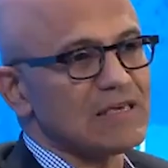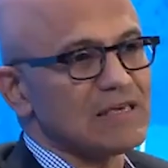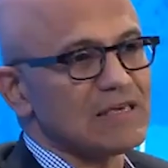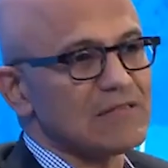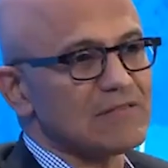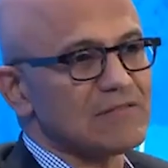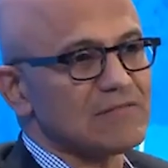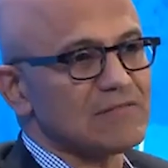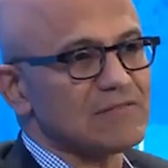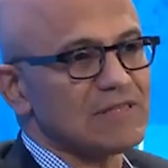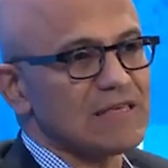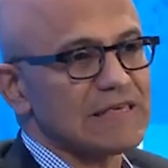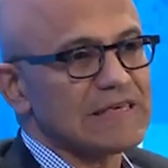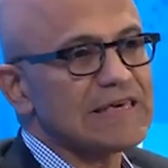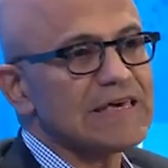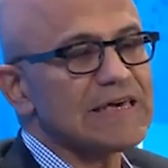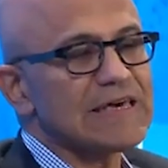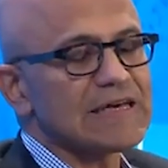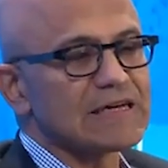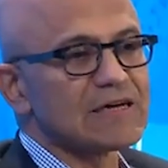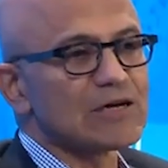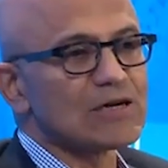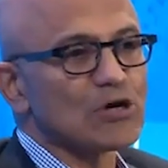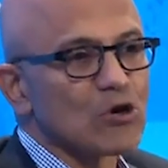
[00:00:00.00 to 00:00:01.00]
the, the
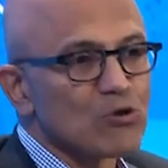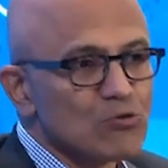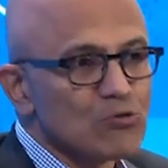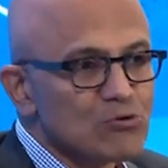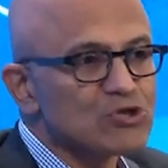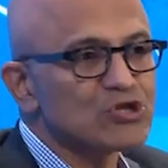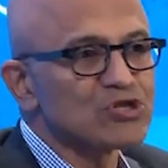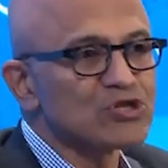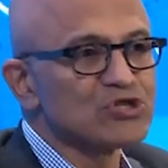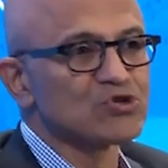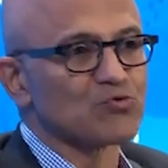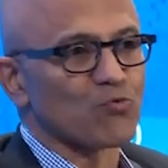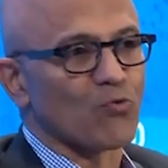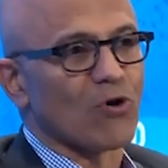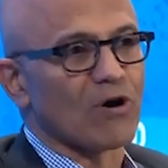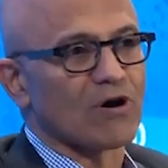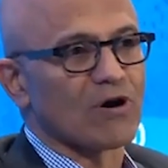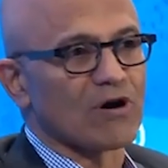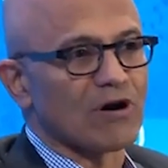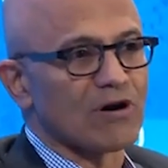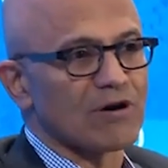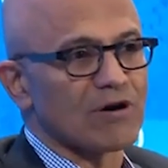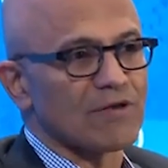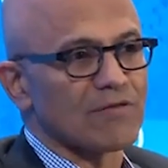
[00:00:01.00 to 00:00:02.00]
key conclusions
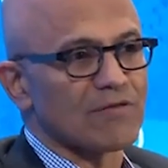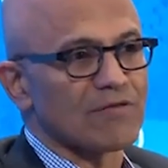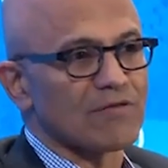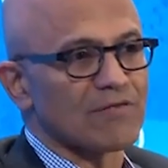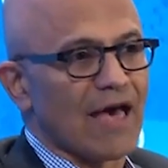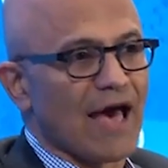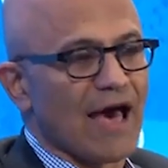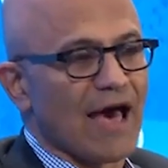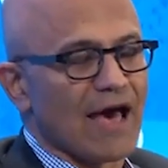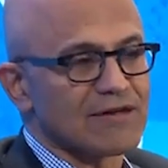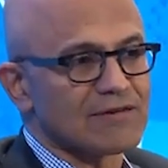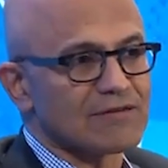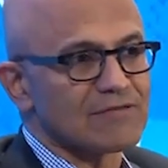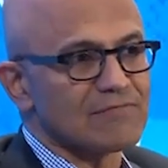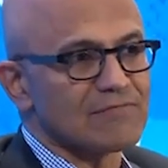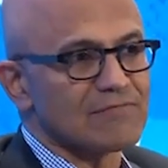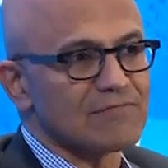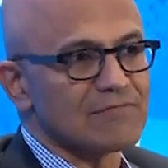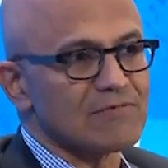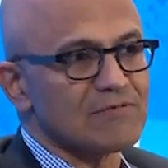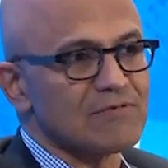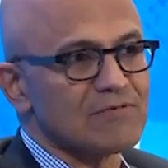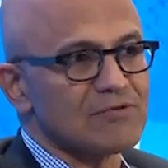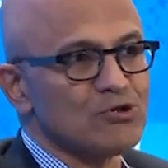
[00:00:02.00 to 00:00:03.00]
were that
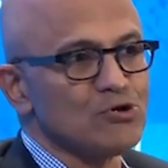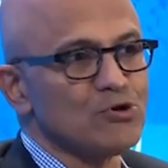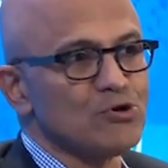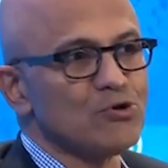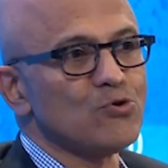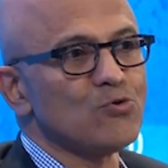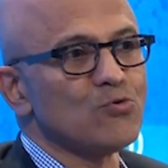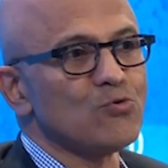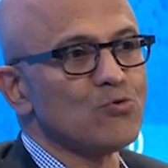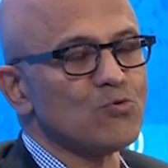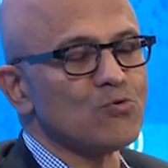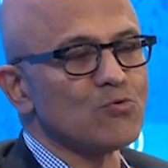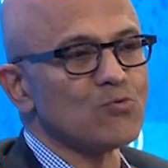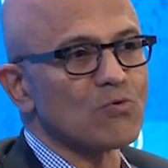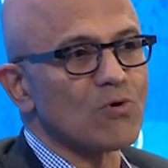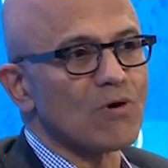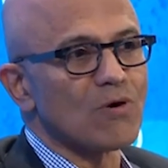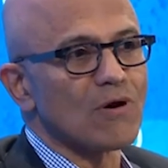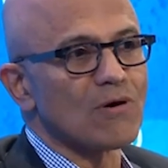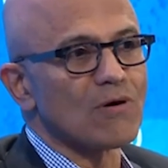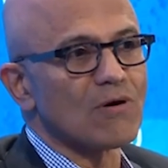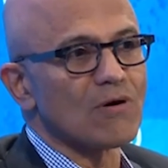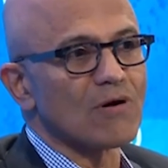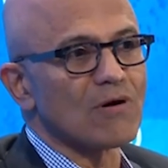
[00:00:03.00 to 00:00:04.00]
you
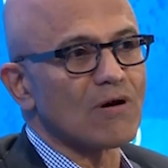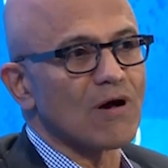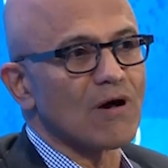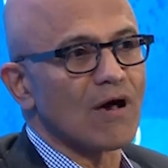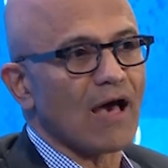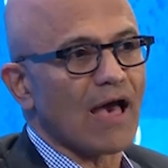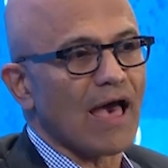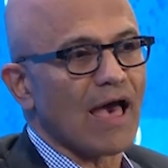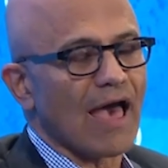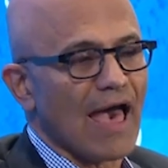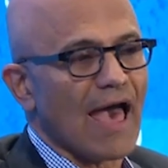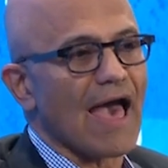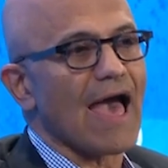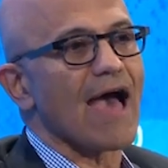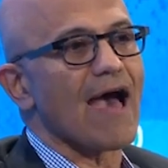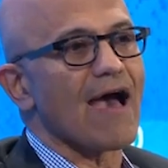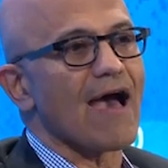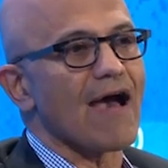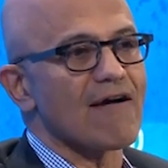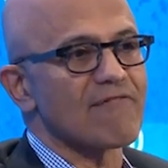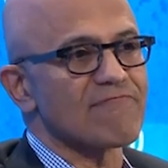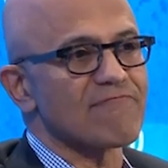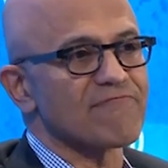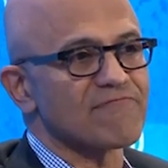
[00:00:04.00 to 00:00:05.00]

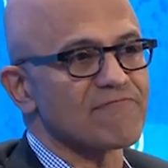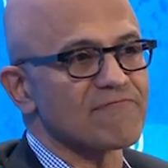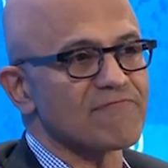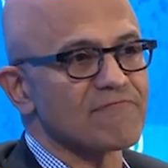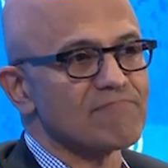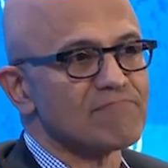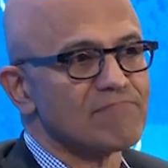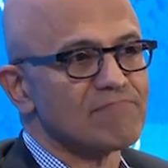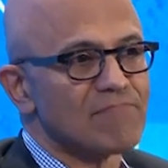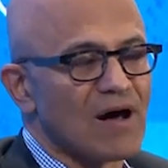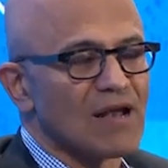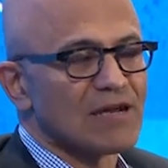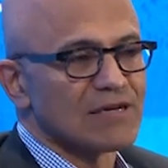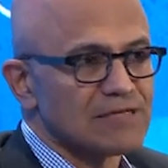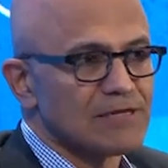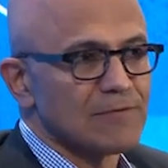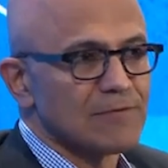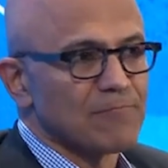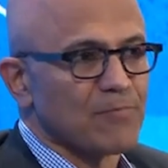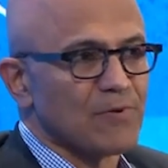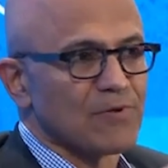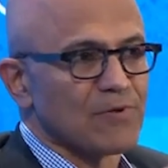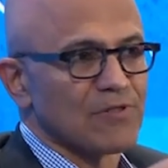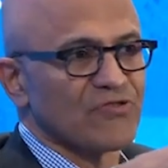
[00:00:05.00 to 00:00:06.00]
have
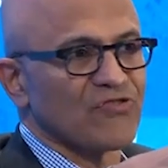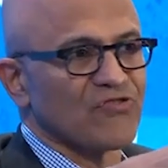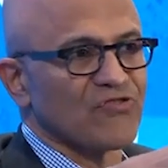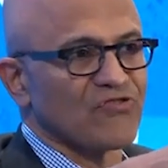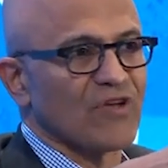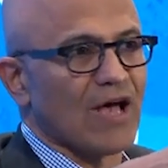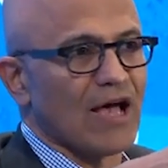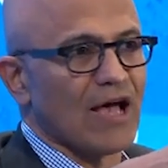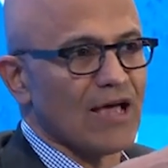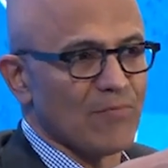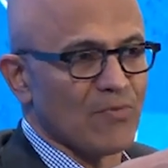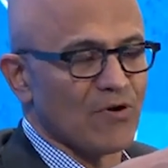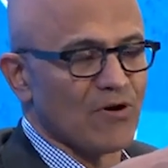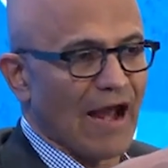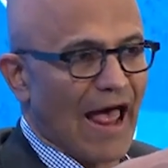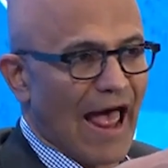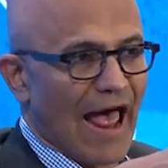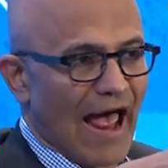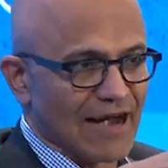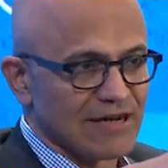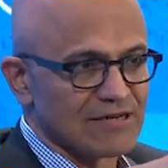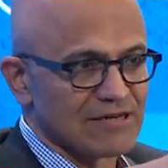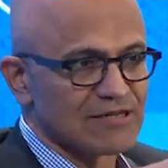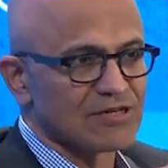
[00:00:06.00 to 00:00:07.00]
multiple cyber
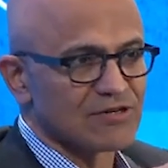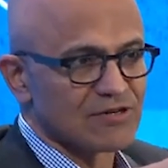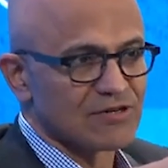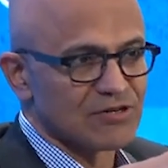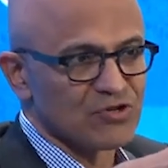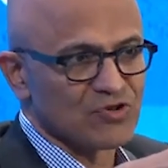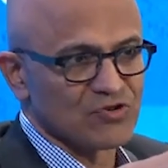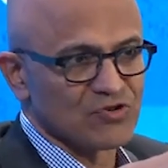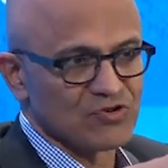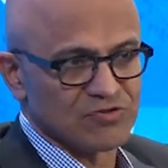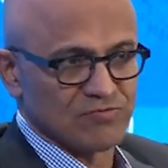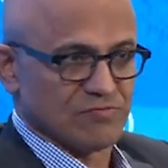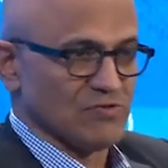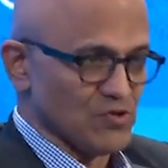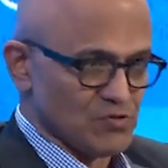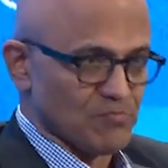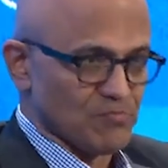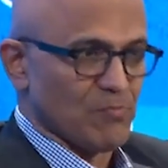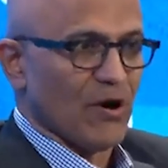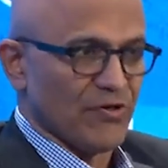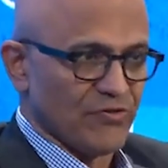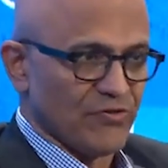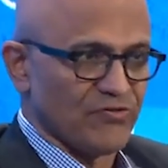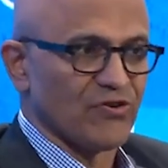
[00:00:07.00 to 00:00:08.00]
actors,
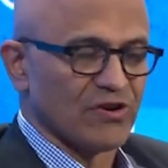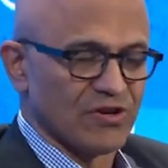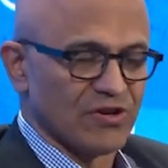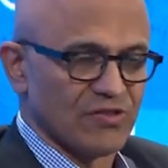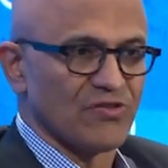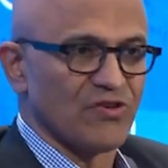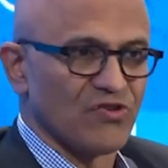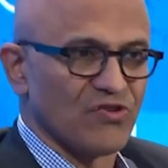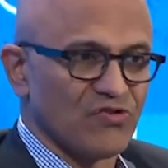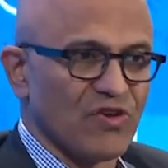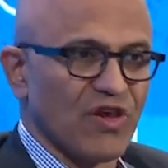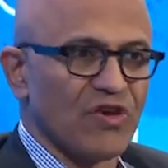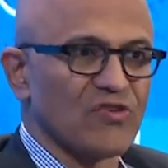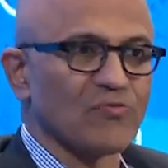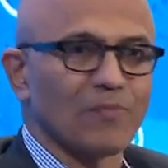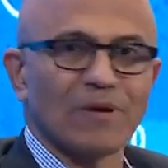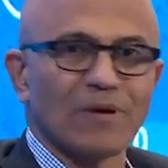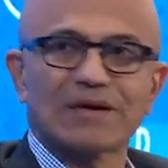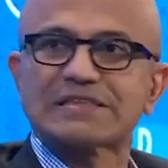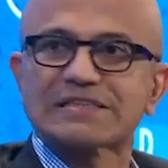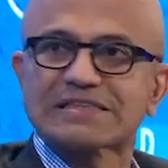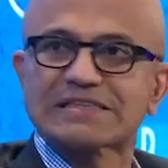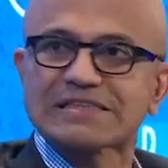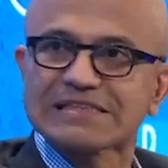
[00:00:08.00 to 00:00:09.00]
sponsored in this case
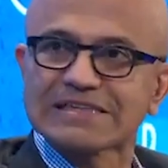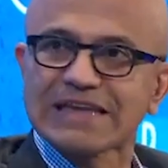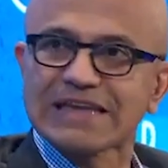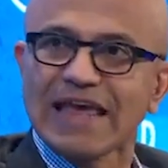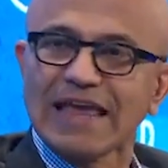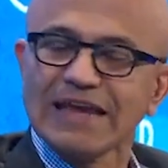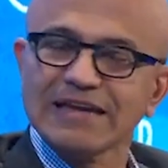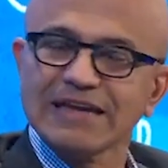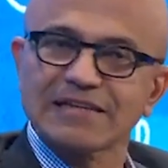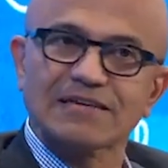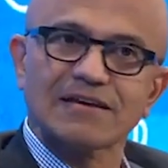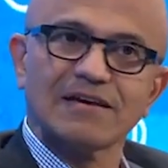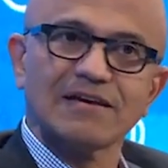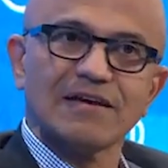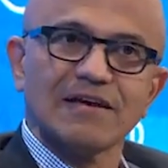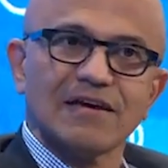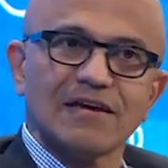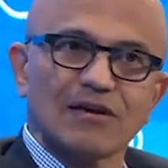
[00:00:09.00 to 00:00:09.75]
by the state,